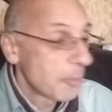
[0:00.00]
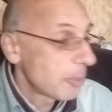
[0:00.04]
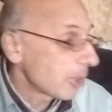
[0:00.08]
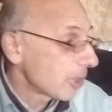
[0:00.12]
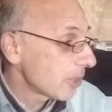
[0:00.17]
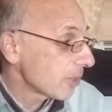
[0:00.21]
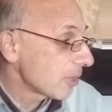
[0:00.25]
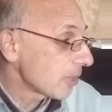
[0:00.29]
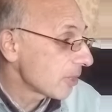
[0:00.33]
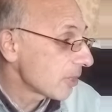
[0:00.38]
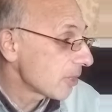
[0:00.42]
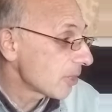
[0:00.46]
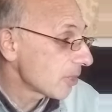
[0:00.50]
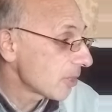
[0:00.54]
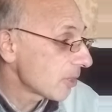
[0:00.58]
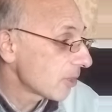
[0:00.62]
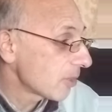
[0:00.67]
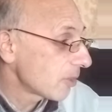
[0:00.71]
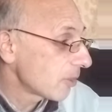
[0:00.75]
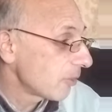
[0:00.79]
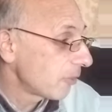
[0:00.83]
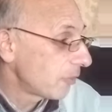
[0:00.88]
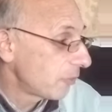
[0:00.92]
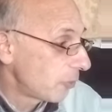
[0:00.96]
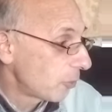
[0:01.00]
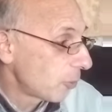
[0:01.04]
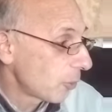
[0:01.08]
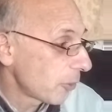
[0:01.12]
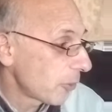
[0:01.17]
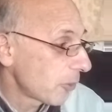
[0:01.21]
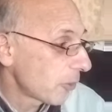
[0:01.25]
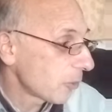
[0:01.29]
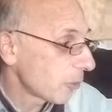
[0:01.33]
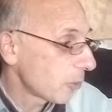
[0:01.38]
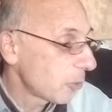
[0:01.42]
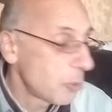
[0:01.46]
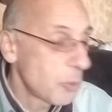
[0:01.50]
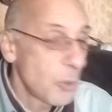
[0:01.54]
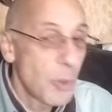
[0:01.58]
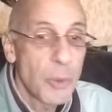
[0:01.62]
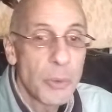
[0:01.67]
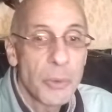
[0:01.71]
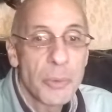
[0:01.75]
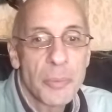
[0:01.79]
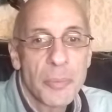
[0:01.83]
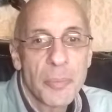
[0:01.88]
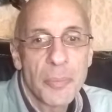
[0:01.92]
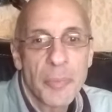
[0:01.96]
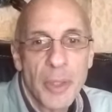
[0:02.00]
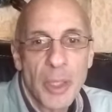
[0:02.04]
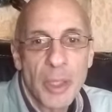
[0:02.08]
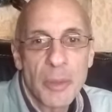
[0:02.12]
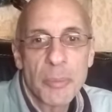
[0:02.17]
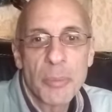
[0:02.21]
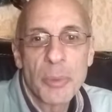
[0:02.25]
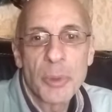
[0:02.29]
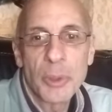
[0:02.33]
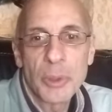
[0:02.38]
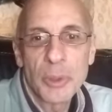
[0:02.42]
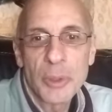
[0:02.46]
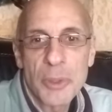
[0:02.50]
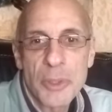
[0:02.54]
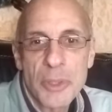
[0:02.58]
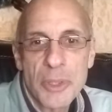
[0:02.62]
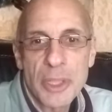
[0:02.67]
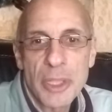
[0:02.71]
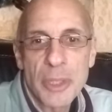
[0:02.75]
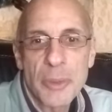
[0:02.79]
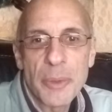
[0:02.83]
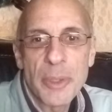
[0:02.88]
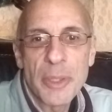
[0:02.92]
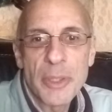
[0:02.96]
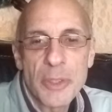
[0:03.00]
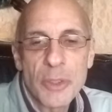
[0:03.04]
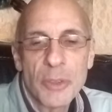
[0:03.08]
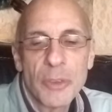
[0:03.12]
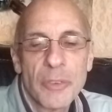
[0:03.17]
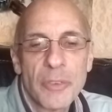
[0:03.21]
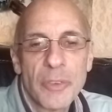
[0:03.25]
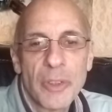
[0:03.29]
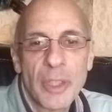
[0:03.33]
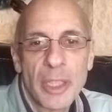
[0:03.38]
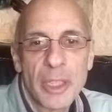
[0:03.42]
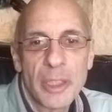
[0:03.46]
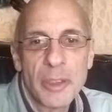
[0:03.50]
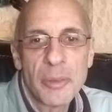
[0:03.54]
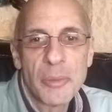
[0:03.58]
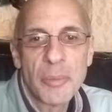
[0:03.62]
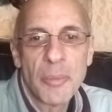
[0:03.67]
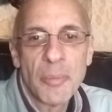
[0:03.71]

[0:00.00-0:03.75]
because this is the fourth quote on Bergler's theory so far.